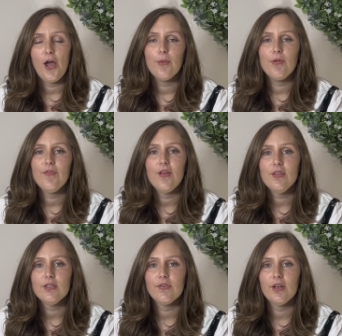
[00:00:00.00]
hope you found
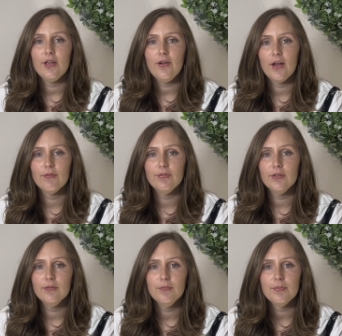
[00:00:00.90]
this video
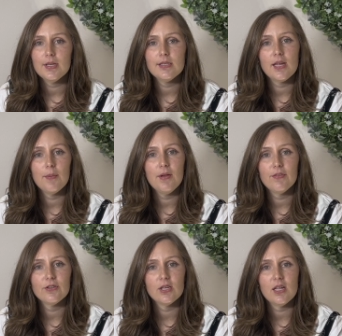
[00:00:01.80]
helpful. Please tell me if
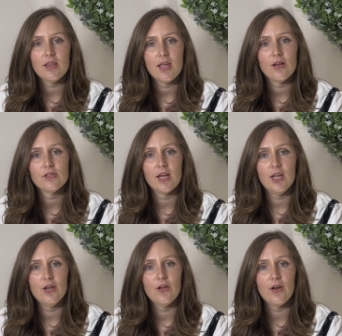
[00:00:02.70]
there's anything else I
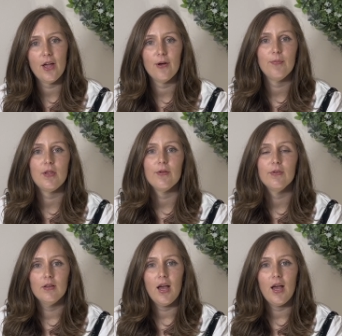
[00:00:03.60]
can do to help you.